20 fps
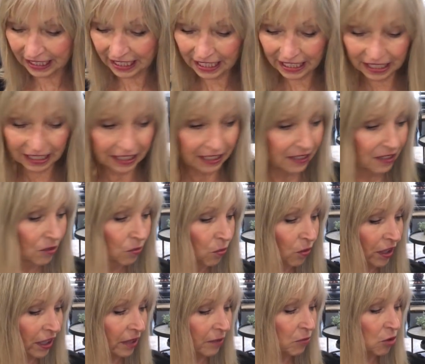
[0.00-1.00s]
And
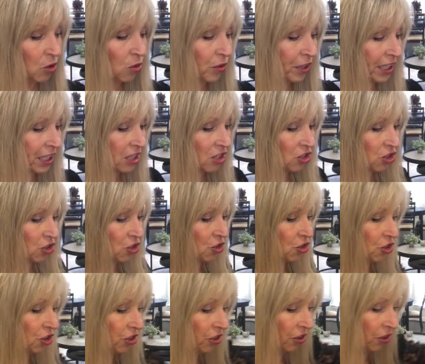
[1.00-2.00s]
what I'm going to
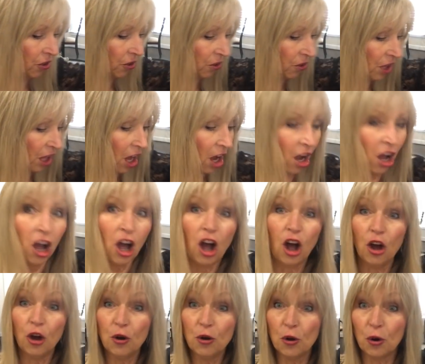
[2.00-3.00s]
do,
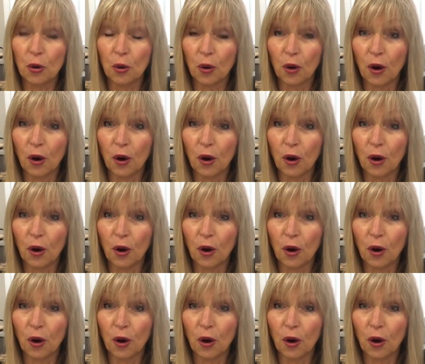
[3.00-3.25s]
oh,